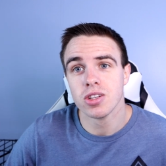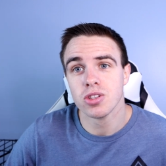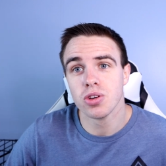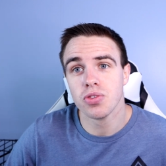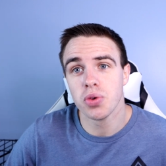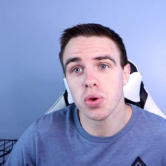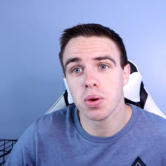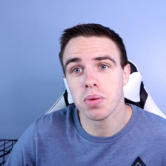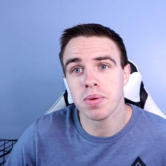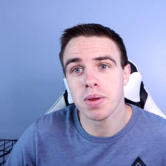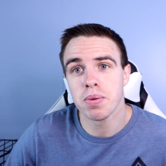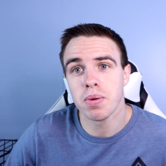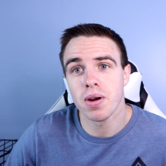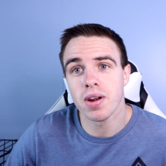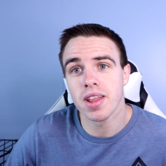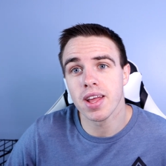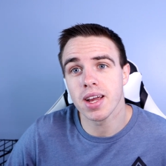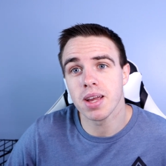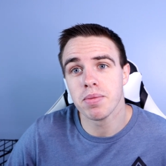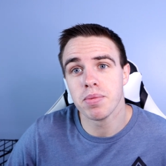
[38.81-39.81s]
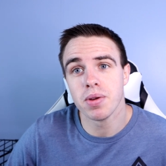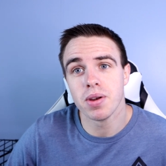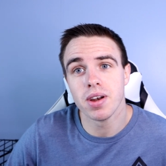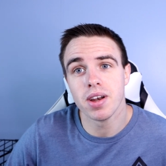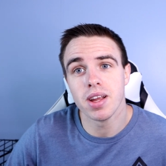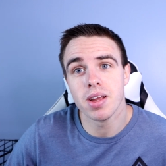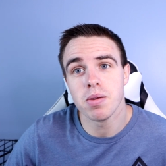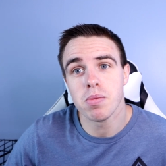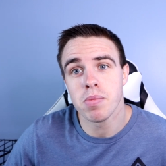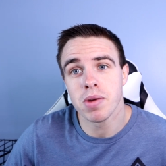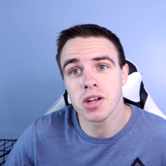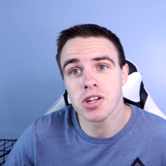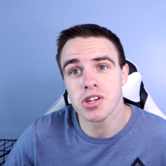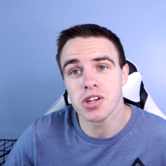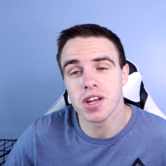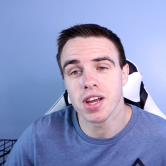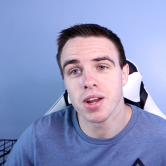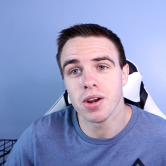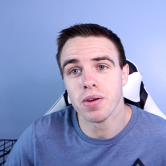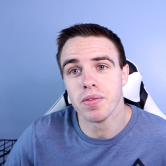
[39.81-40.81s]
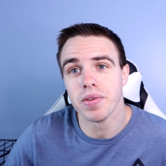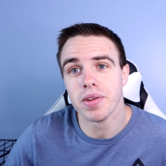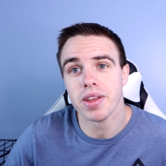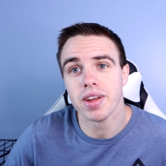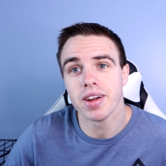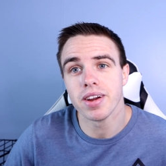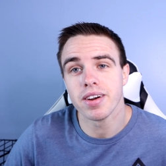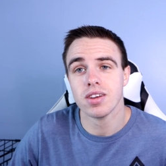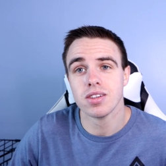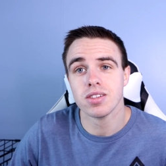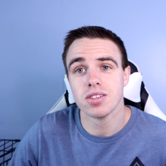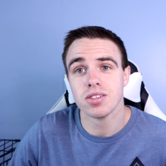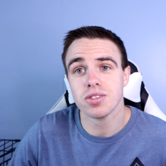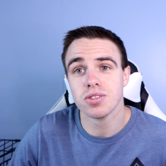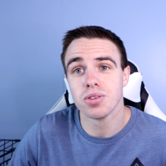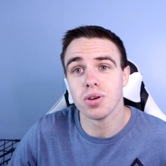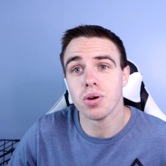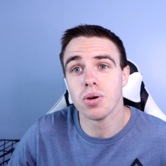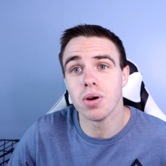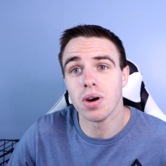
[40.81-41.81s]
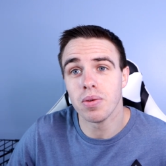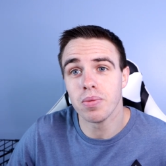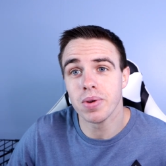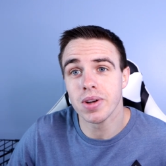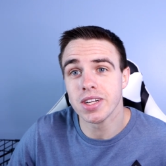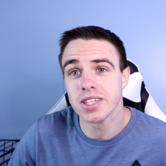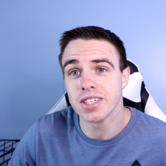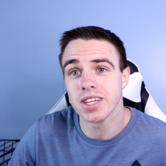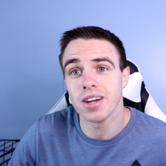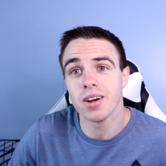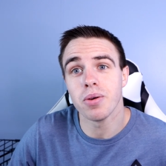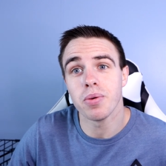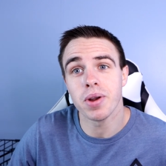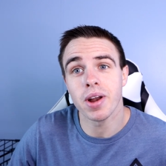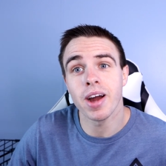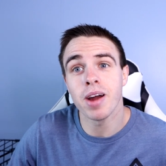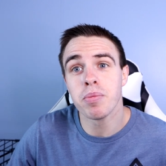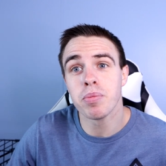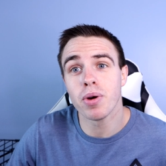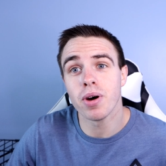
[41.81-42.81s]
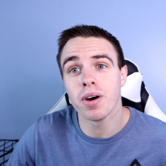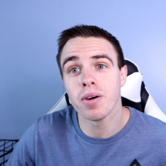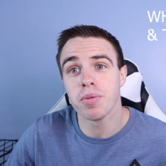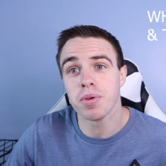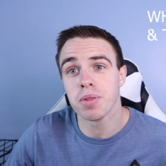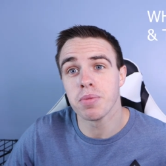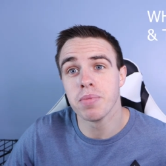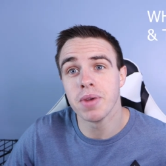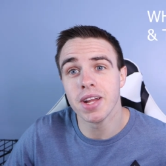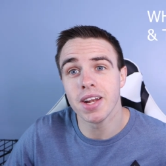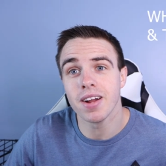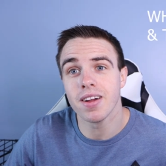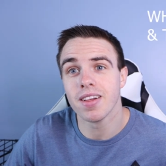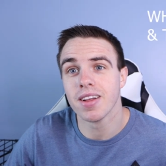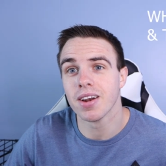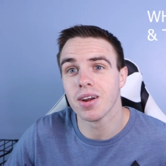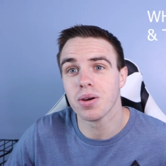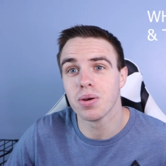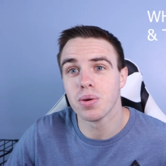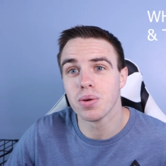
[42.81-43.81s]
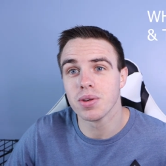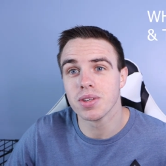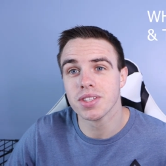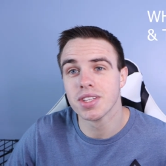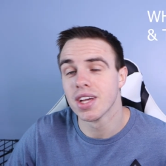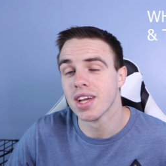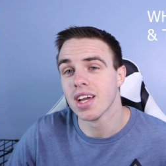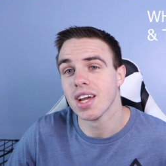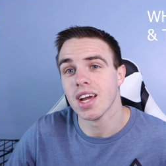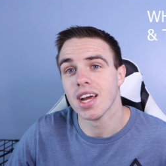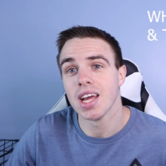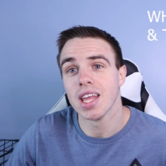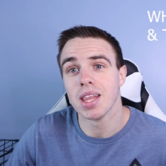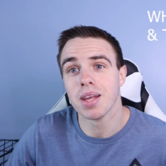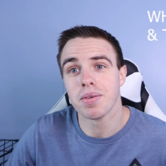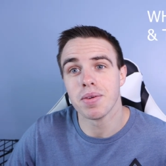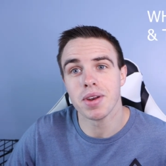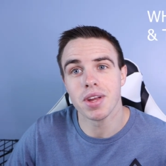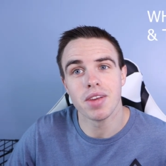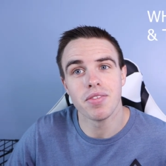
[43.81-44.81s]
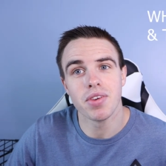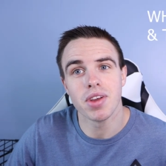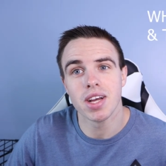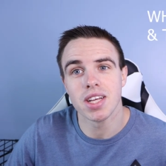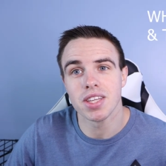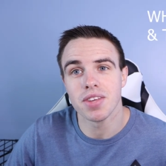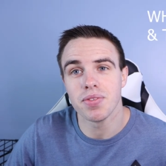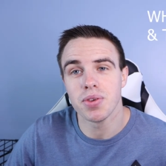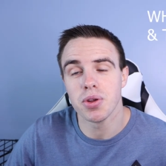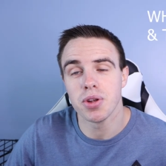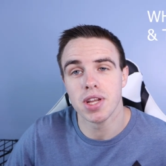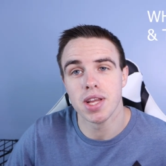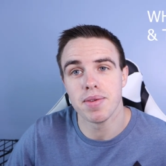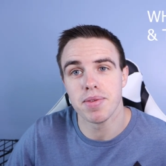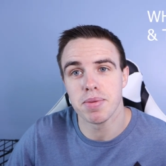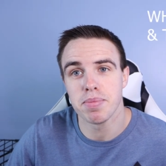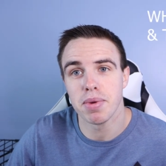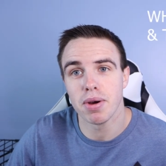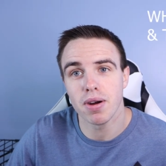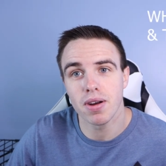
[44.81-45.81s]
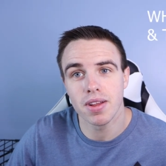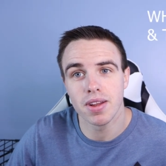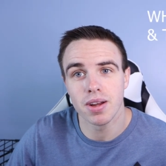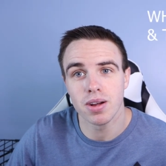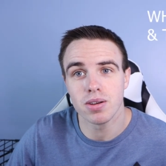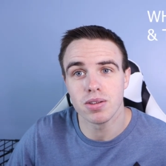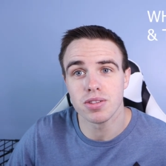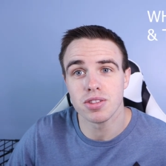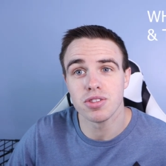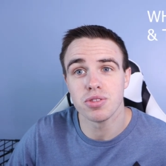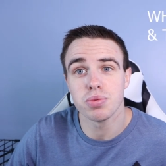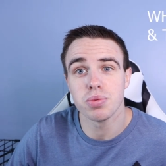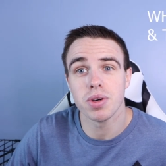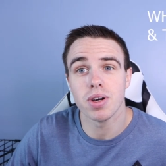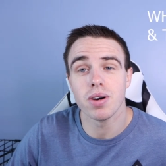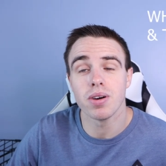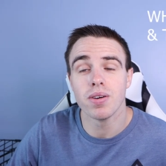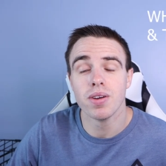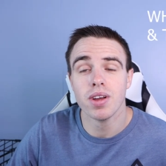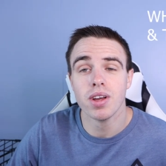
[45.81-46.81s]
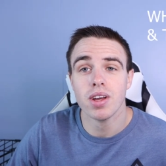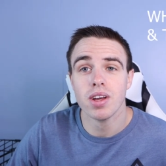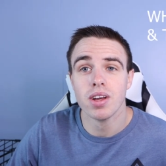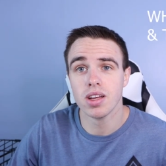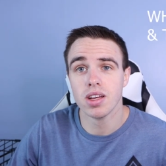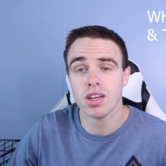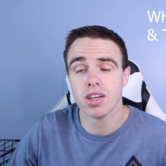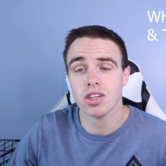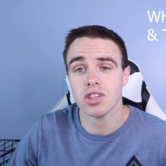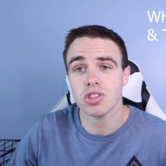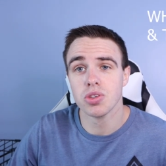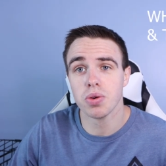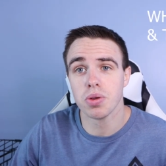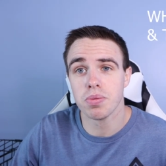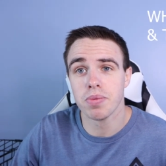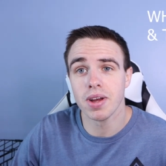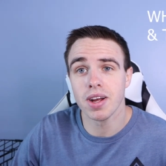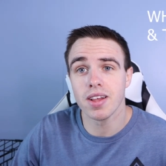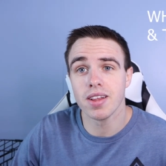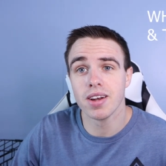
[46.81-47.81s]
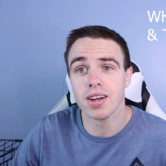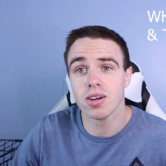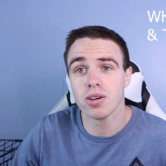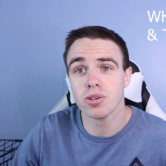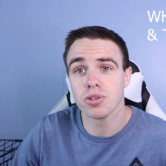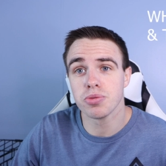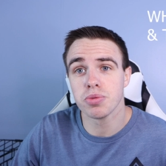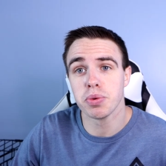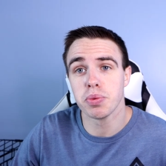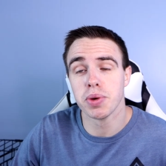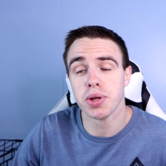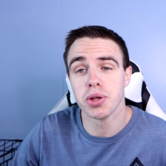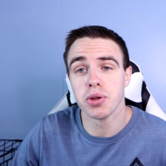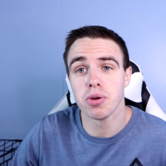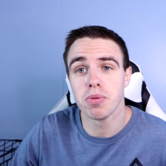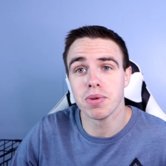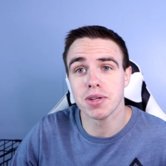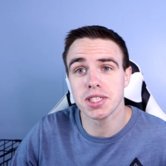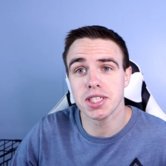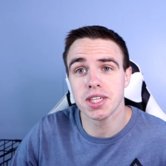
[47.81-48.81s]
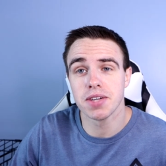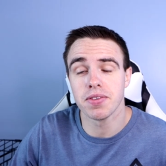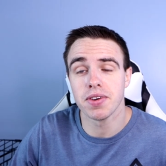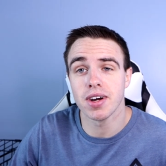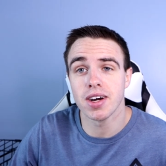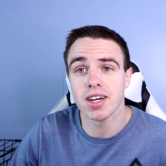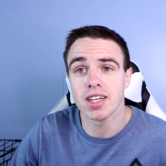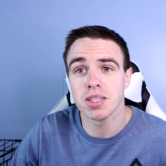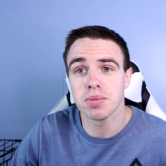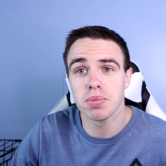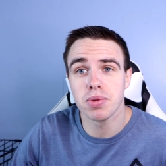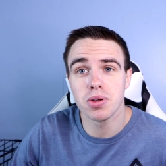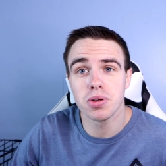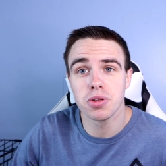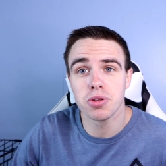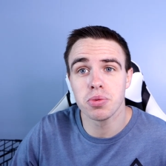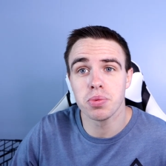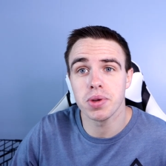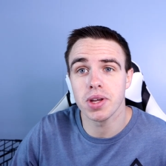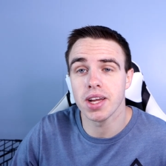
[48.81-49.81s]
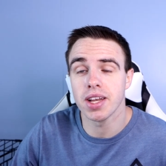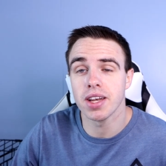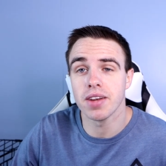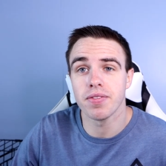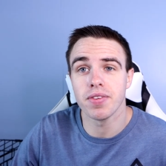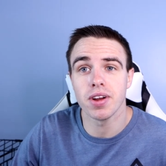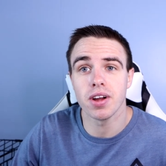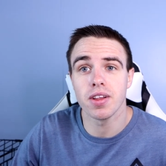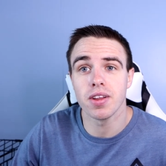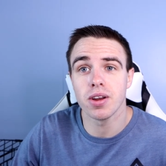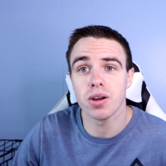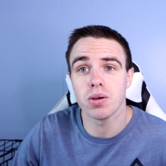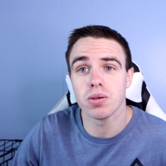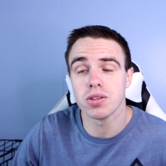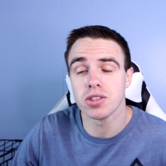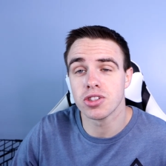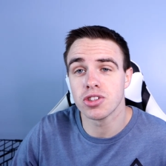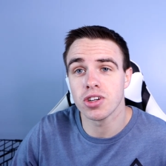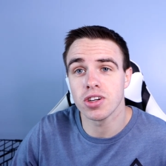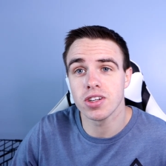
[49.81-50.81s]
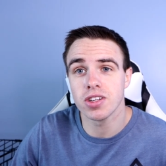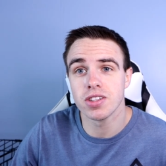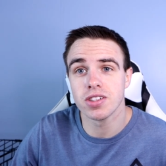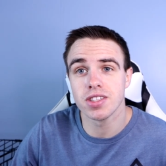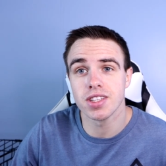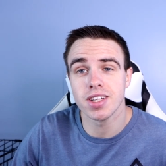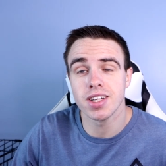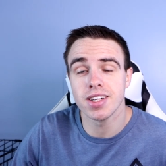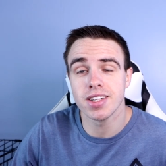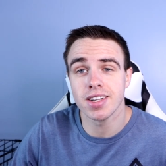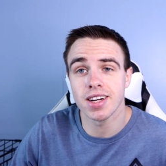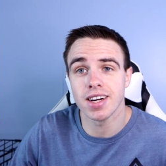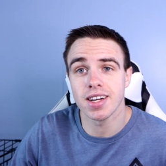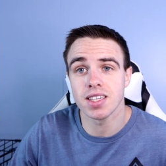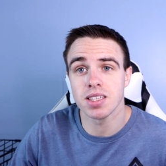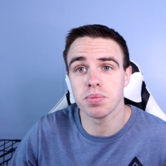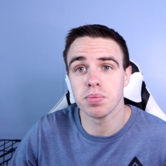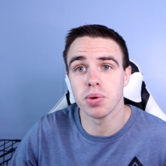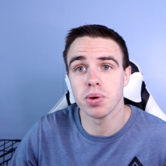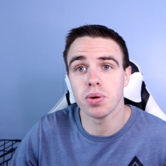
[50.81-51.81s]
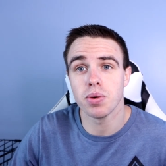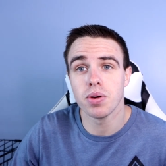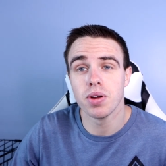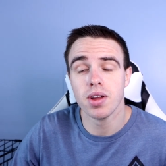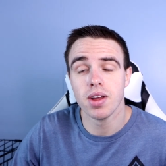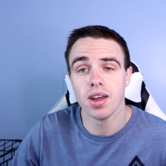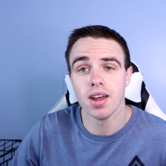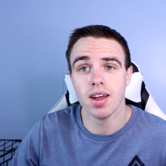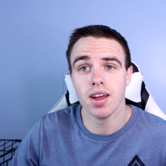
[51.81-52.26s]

So if you want to be a part of that community, make sure you head over there. So I'm gonna share what I brought with me to clinicals and then I'm gonna give you guys a few tips about clinicals as well. So with my clinicals, we went to a bunch of different hospitals. We had different clinical instructors at each hospital.